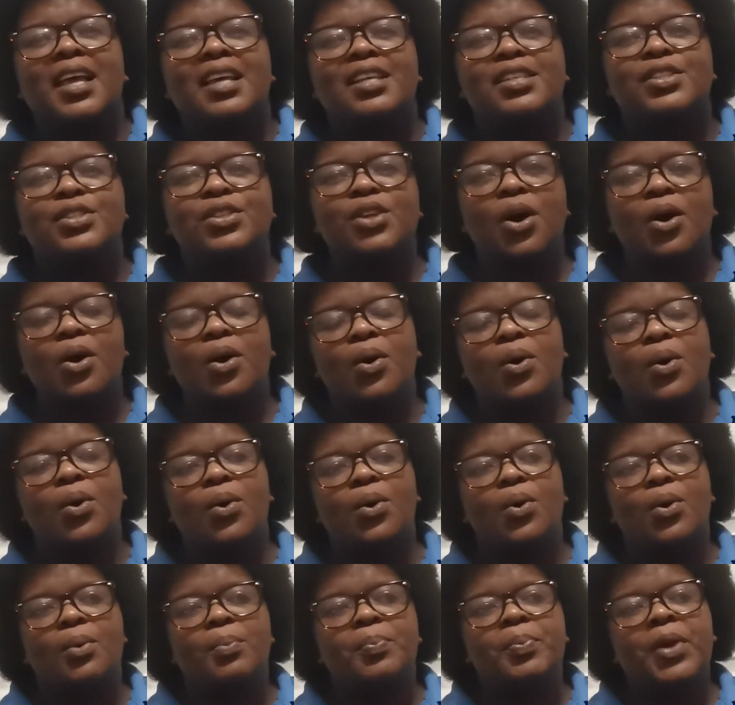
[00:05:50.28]

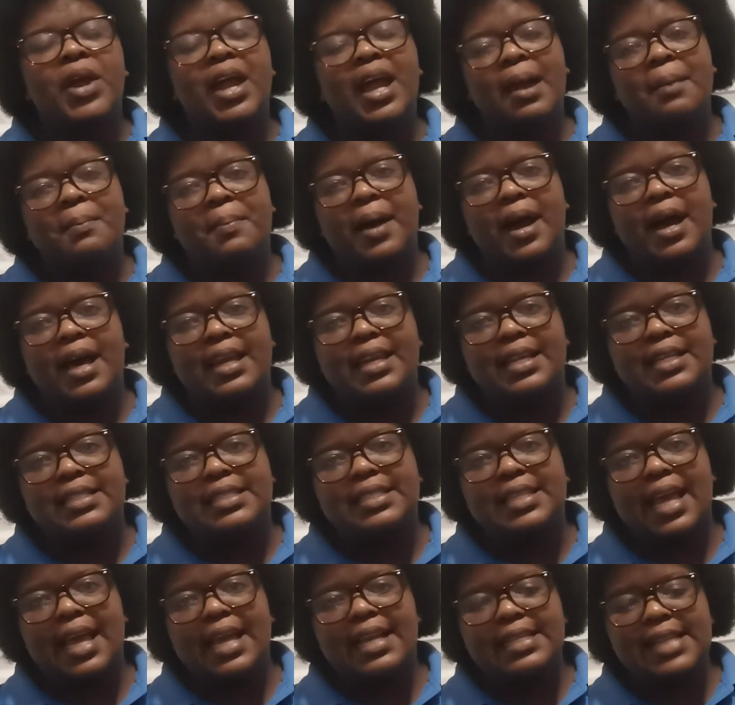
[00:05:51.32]
So pray about
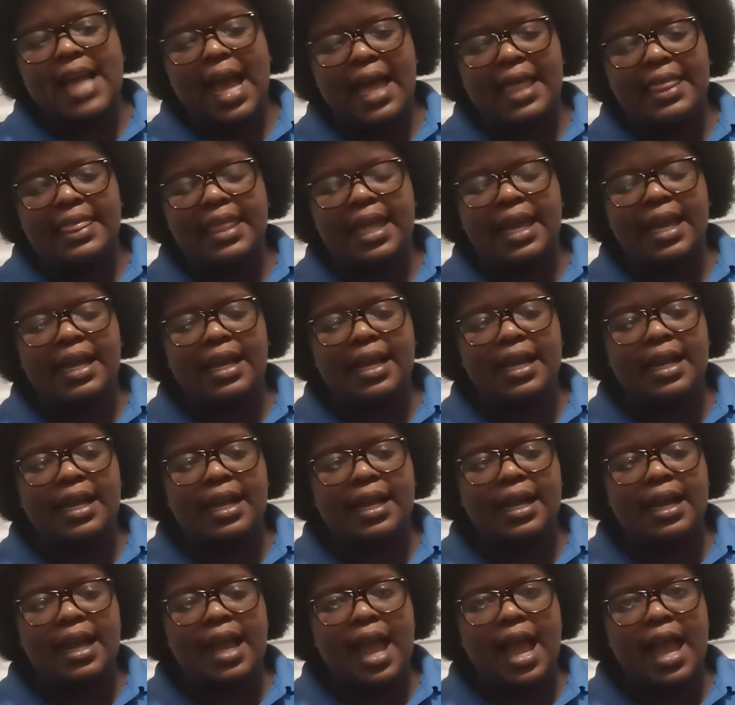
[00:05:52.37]
it, and I think
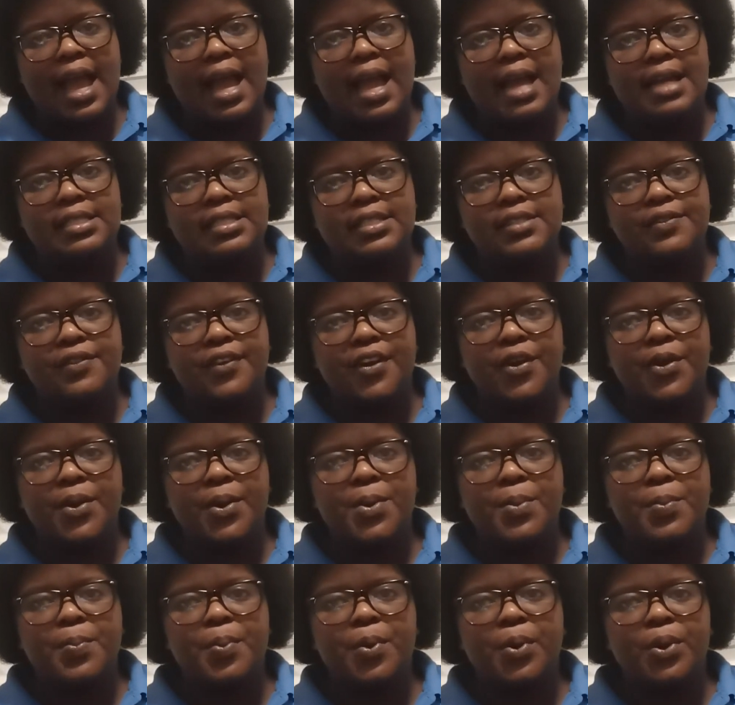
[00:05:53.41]
it's very
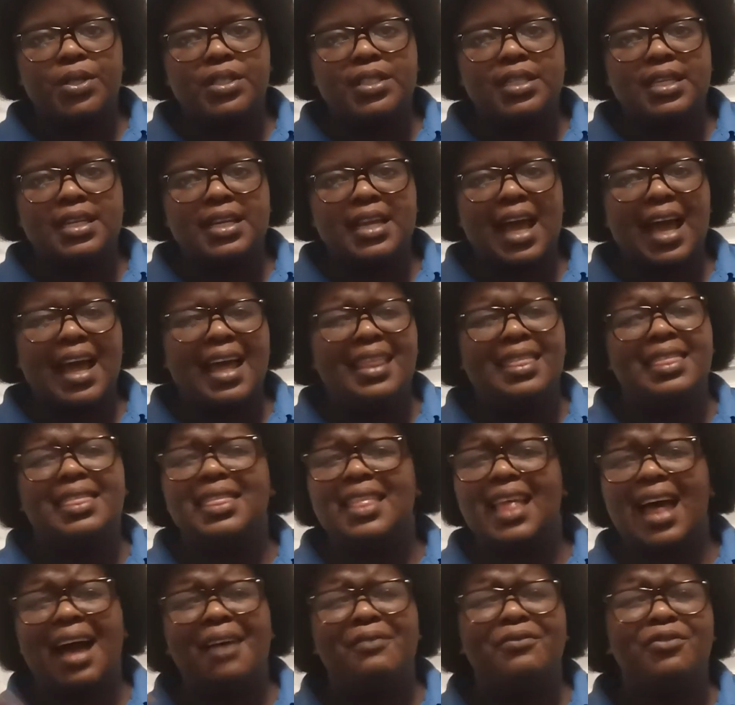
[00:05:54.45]
important.
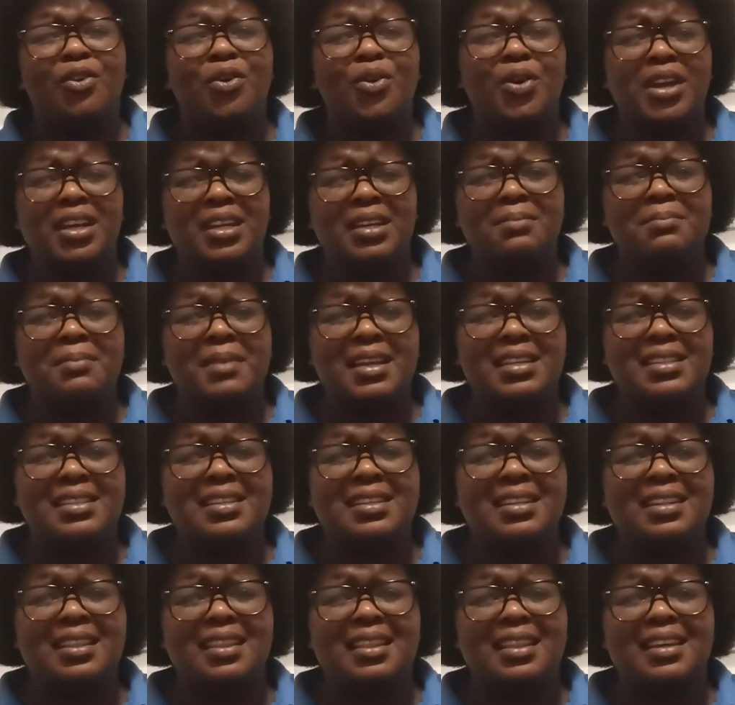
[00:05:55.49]
I've already
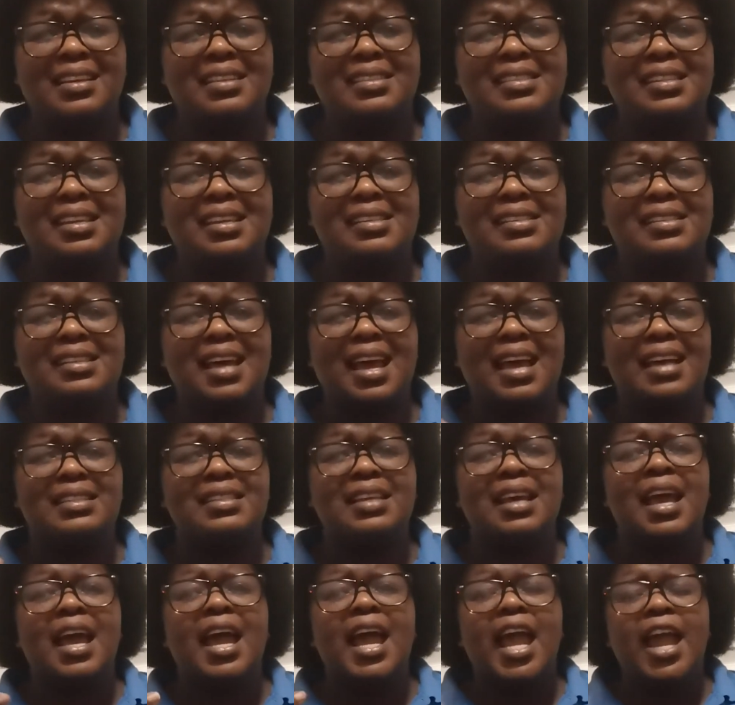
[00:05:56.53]
mentioned this, is that
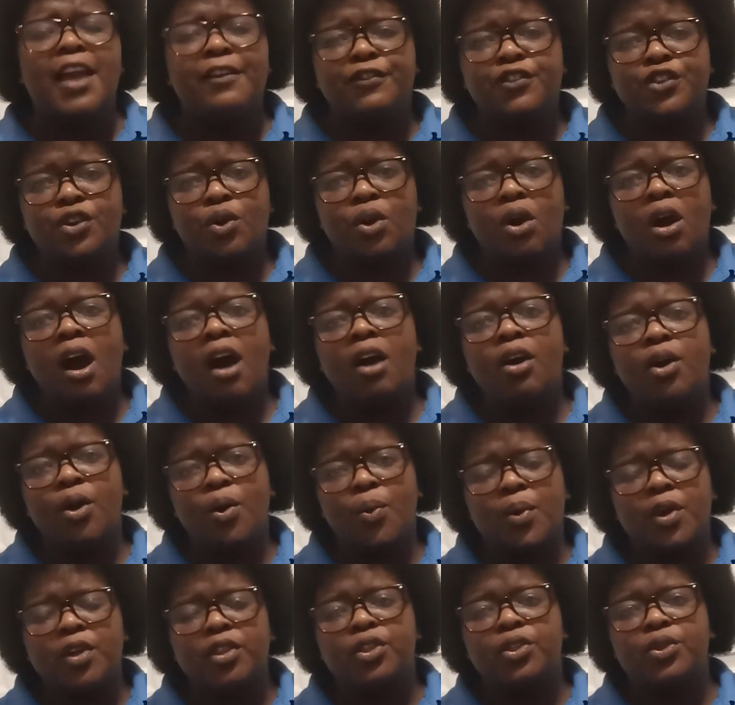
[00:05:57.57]
if you are
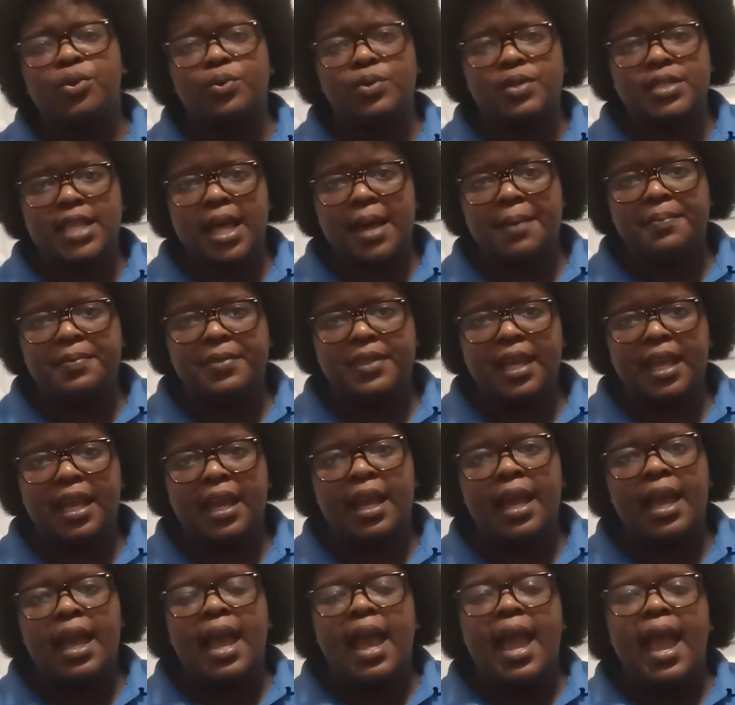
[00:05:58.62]
going through something
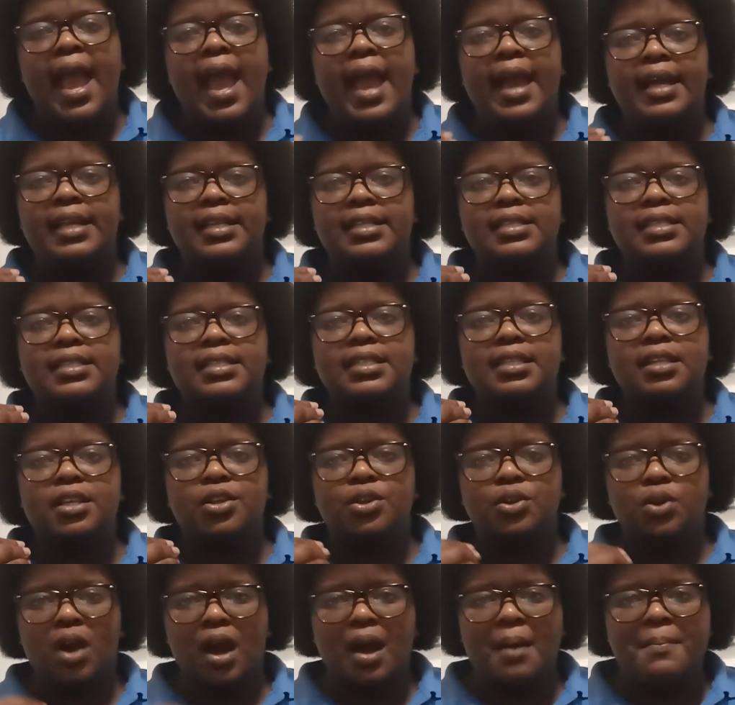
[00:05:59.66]
and
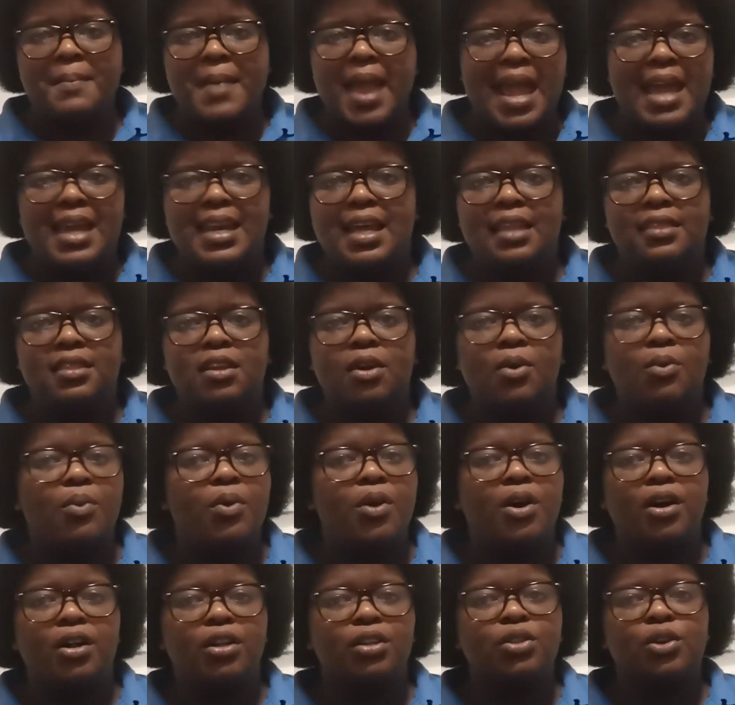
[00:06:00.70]
you are mad at the
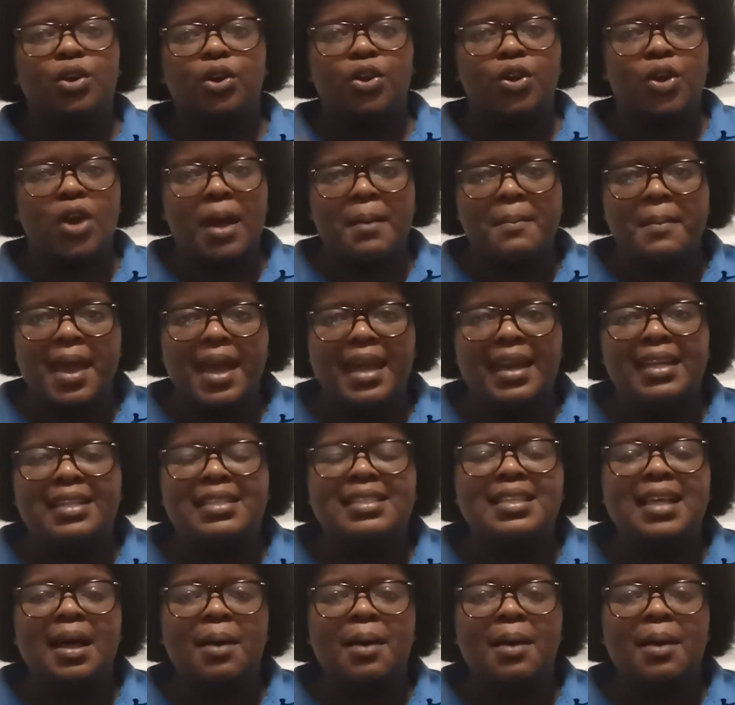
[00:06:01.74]
world or you are mad at